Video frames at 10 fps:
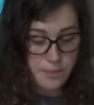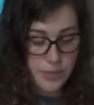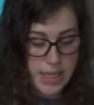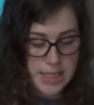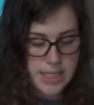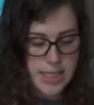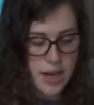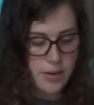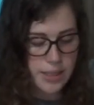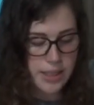and
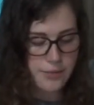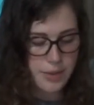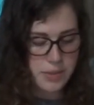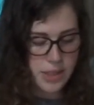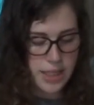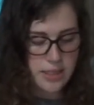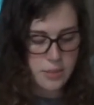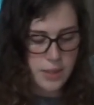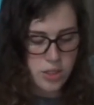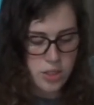daringly flipped the light
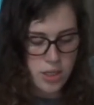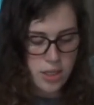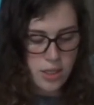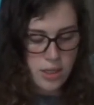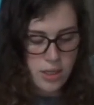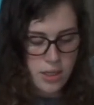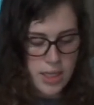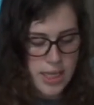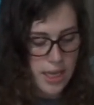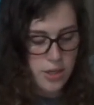switch,
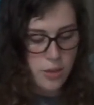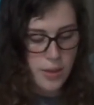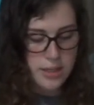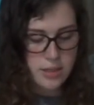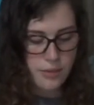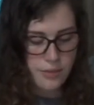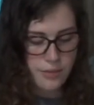he got no answering